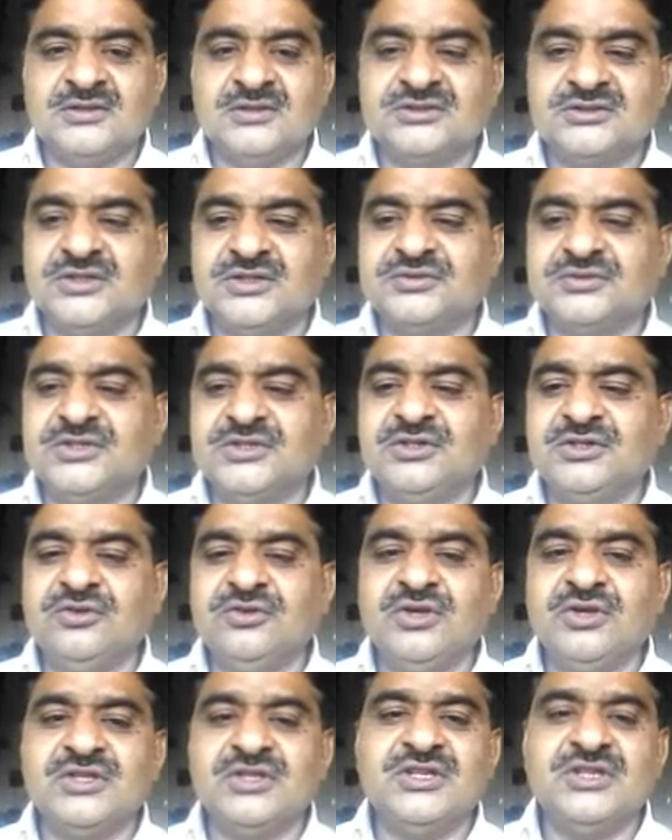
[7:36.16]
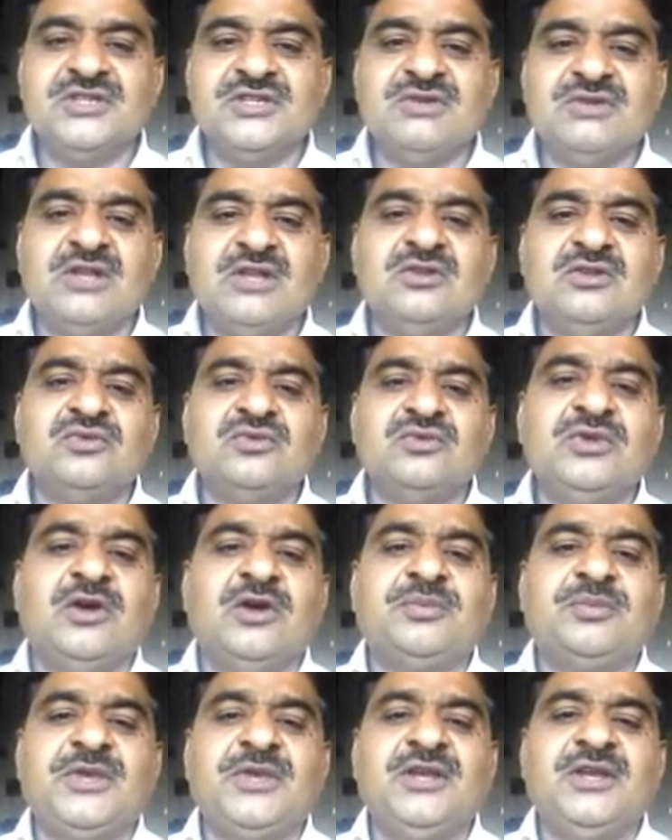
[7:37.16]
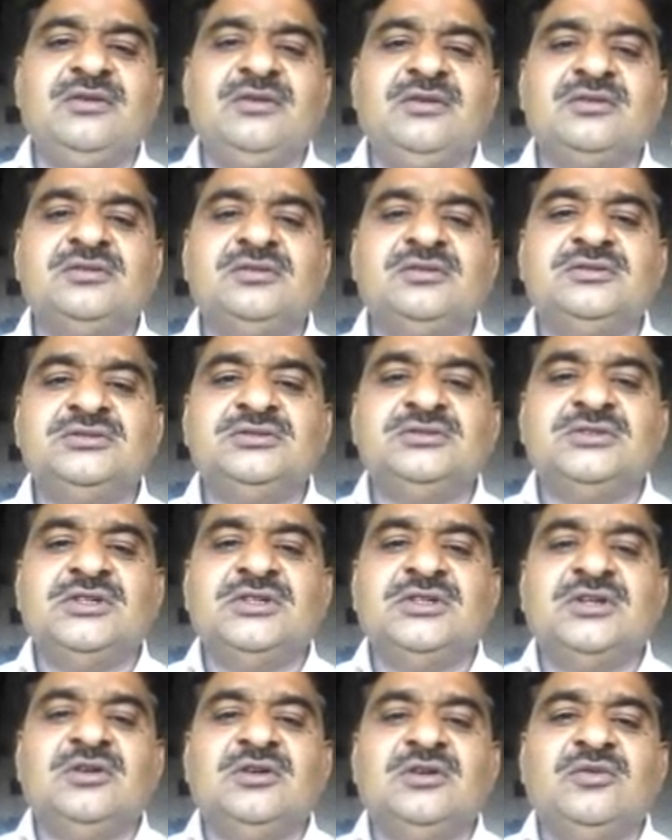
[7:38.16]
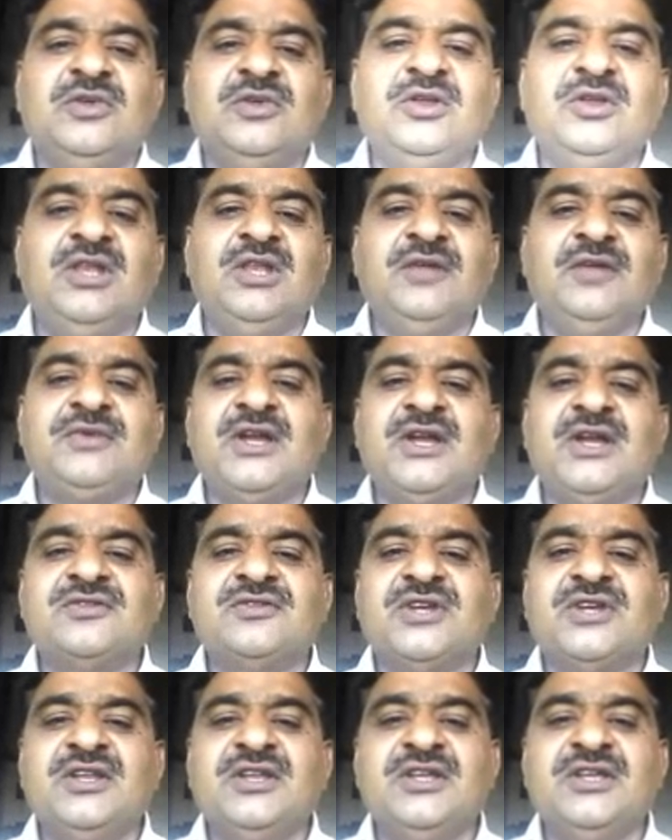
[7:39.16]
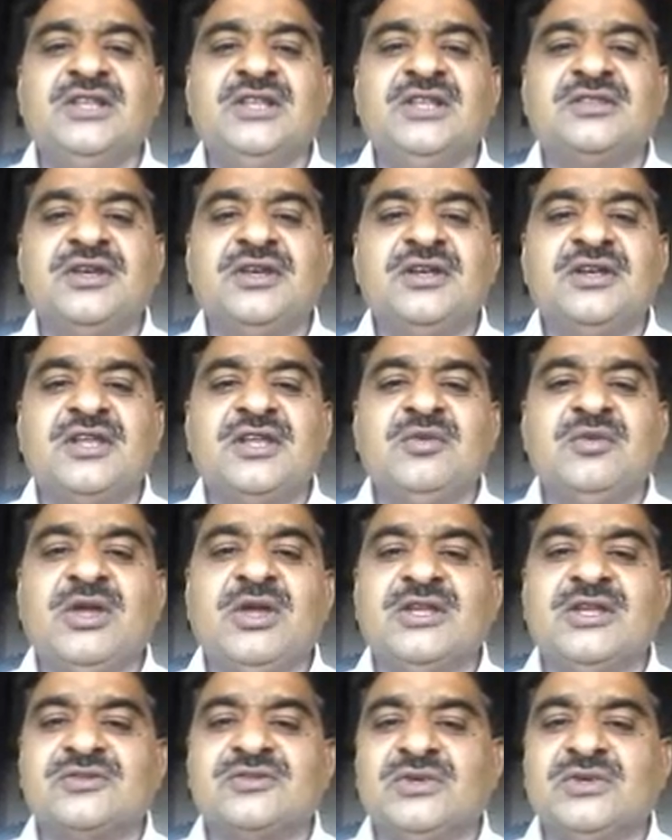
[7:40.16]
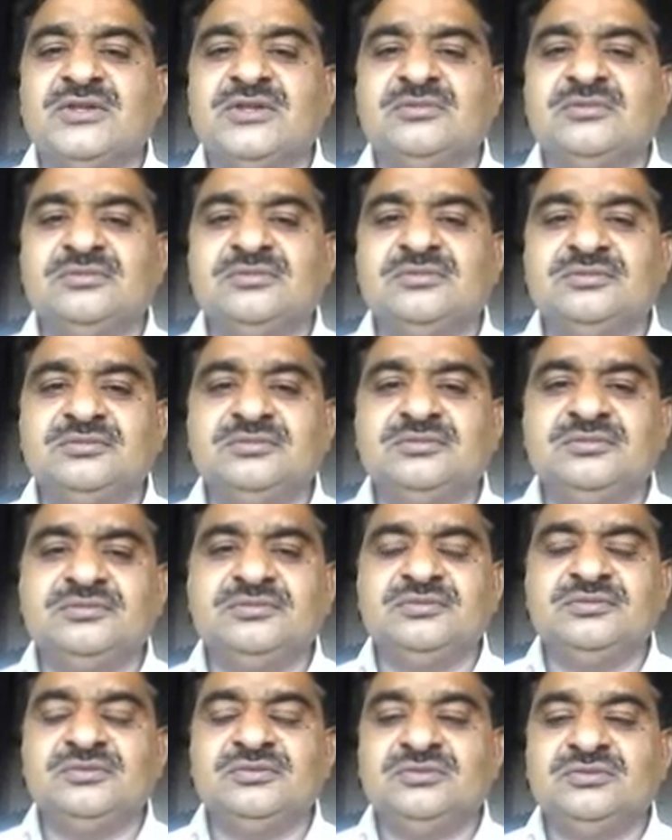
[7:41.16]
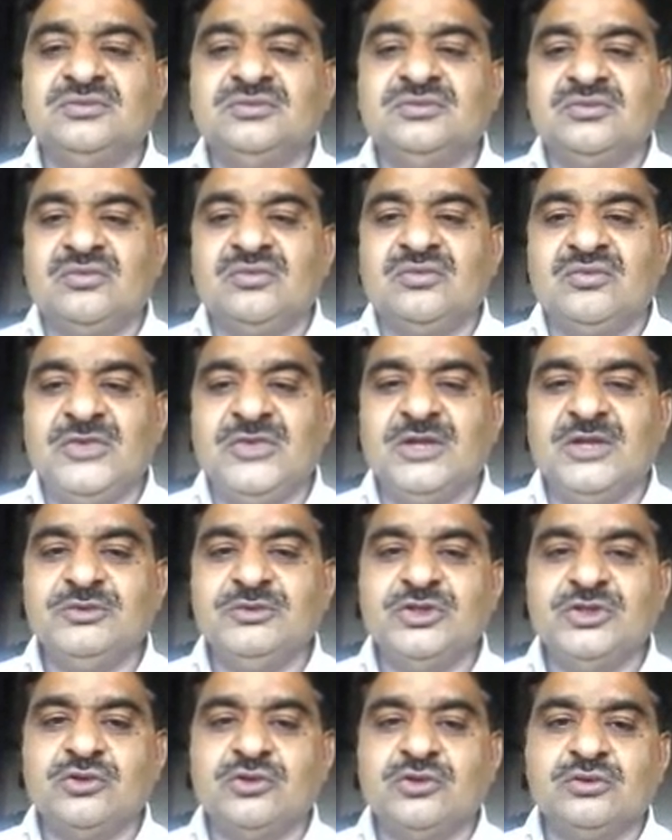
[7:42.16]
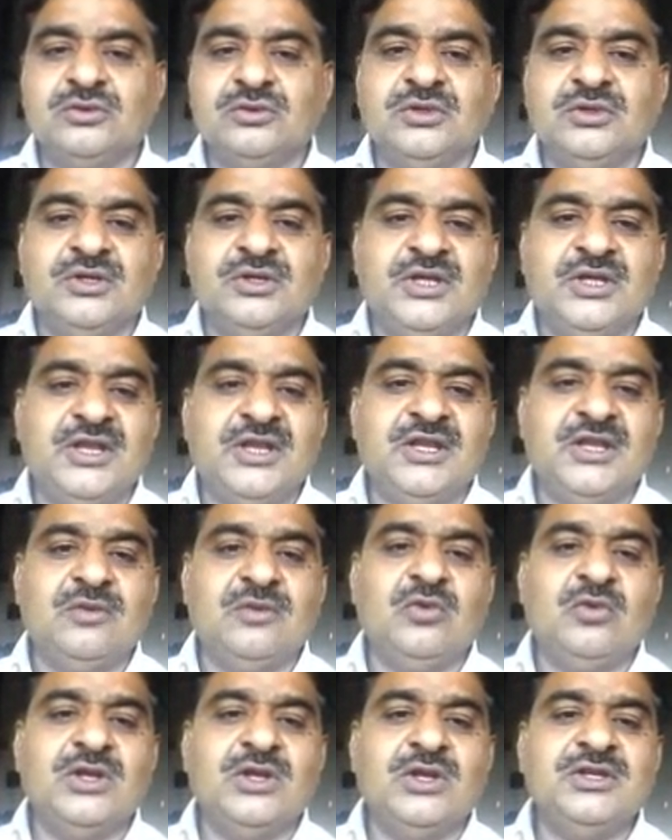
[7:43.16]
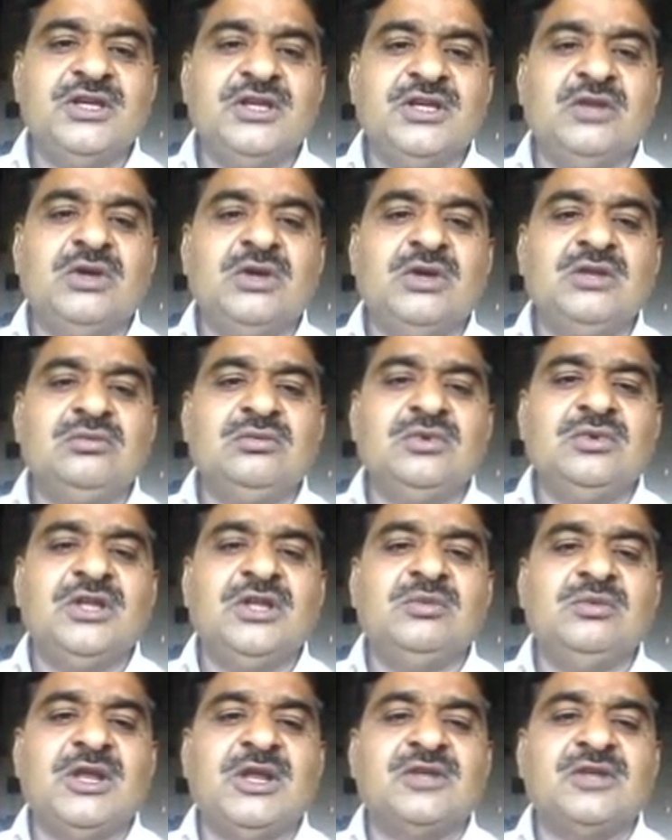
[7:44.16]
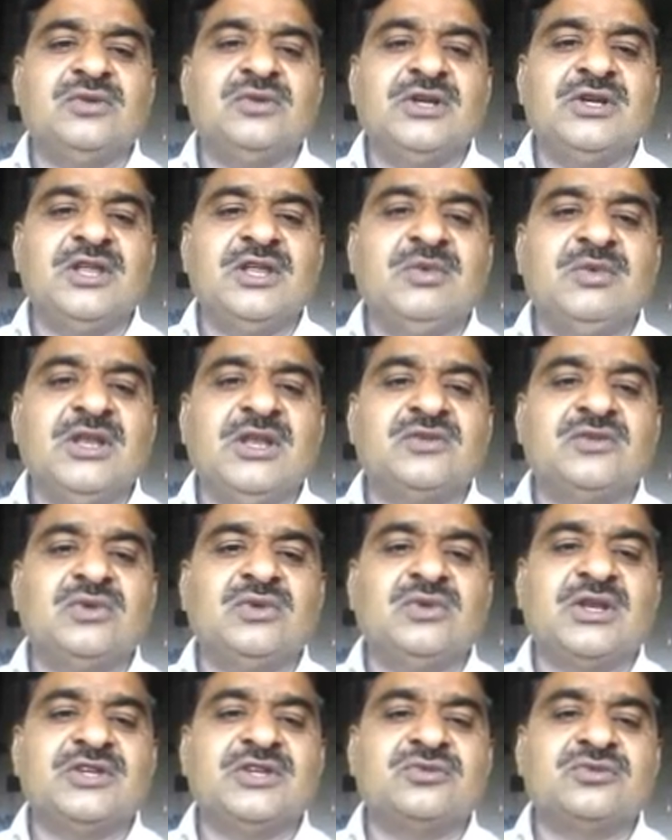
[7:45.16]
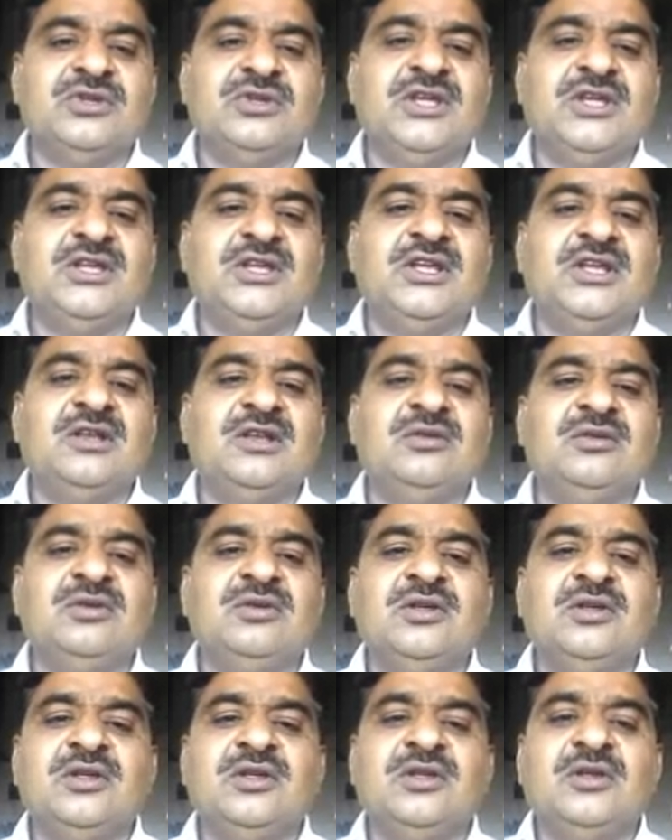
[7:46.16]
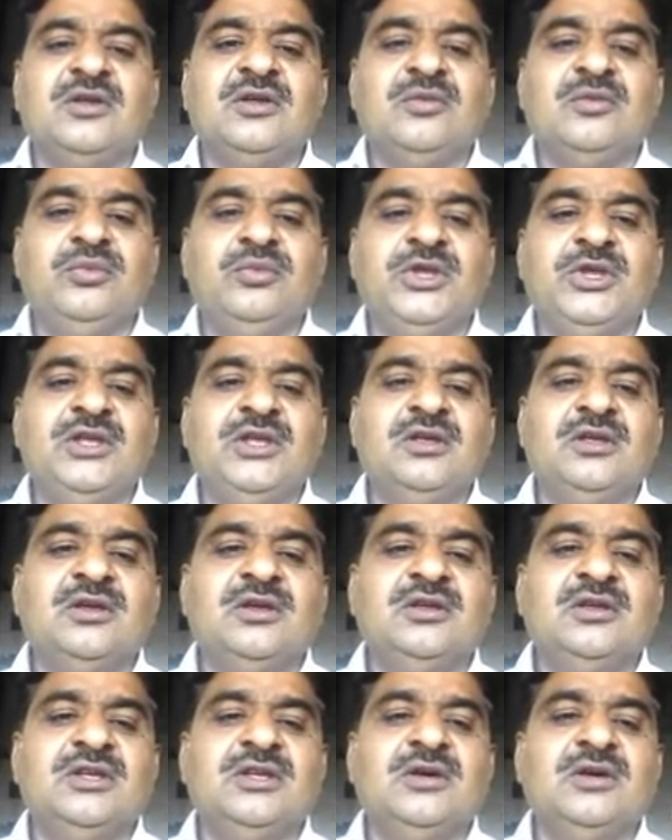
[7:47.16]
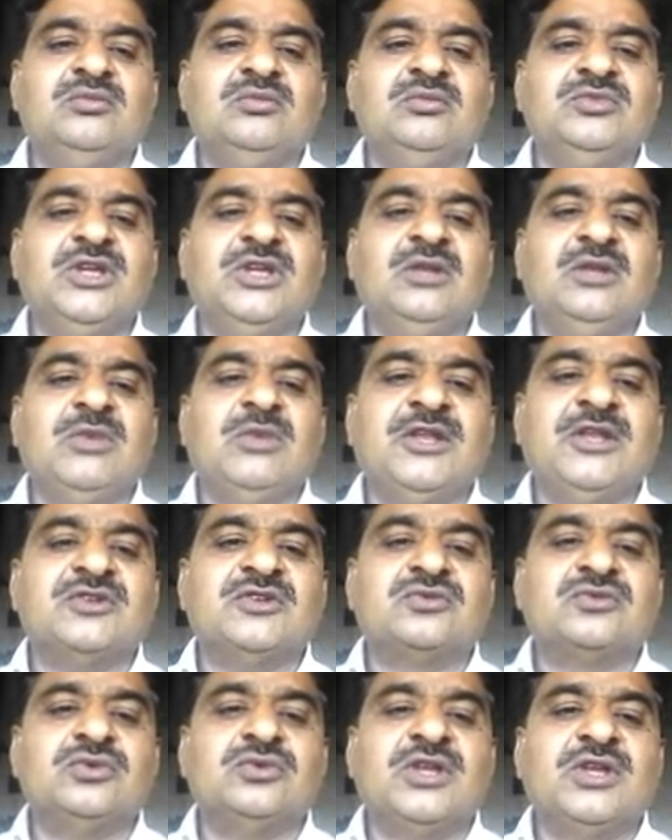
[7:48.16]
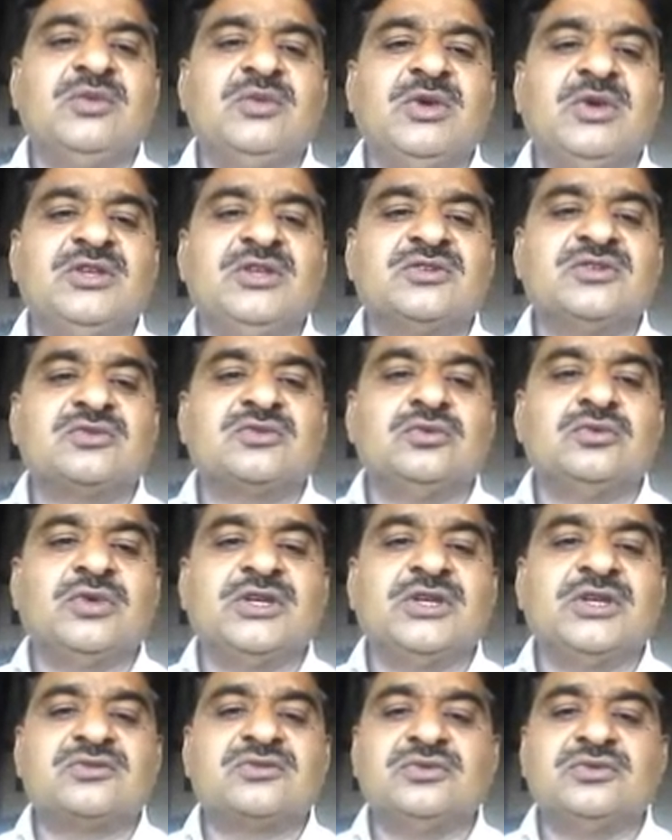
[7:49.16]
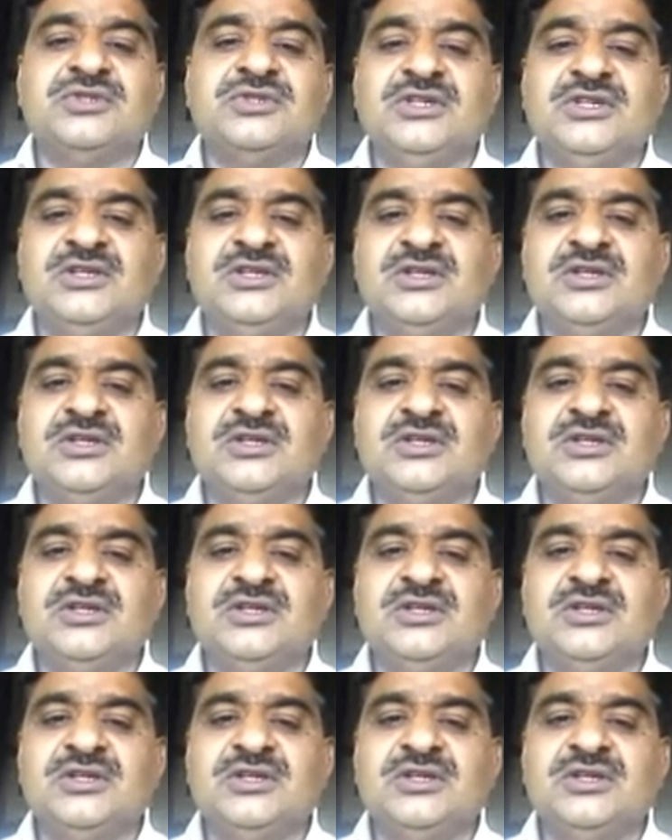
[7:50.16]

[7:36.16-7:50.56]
substituting these values, we obtain in left hand side L3 T minus 1, M0. Here M1 L1 L minus 1 T minus 1 raised to A, L B M L minus 2 T minus 2 raised to C.